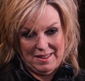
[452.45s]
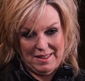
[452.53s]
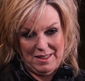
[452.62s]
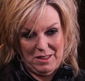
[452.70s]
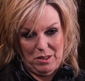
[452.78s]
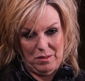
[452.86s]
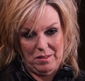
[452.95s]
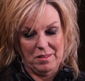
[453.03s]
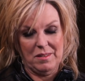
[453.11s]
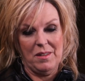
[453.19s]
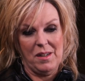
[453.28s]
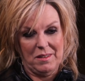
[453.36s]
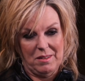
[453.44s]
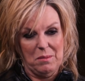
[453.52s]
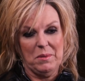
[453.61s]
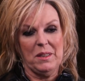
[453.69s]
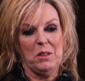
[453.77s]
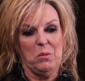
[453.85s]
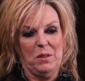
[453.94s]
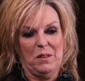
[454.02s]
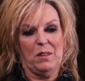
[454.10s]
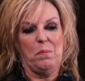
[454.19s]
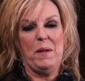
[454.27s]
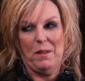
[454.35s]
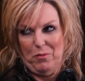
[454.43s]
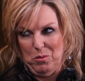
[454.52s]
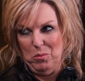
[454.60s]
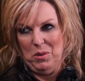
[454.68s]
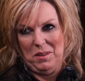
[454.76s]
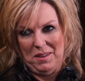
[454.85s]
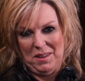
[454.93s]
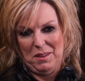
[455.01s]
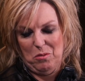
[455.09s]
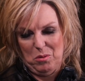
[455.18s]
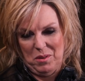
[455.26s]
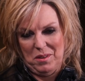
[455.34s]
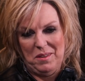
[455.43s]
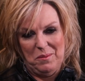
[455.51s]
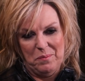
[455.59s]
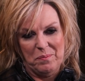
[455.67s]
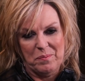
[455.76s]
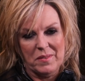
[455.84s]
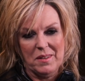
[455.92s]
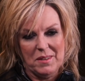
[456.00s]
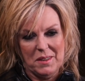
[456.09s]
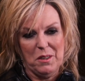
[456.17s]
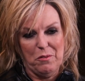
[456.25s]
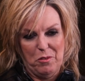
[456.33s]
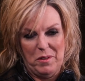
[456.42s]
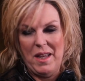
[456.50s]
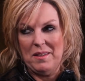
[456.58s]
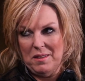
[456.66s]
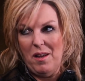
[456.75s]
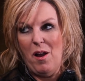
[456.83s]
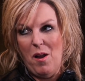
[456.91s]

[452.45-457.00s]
You know, it's not something you would expect from Woody Guthrie. You know, for that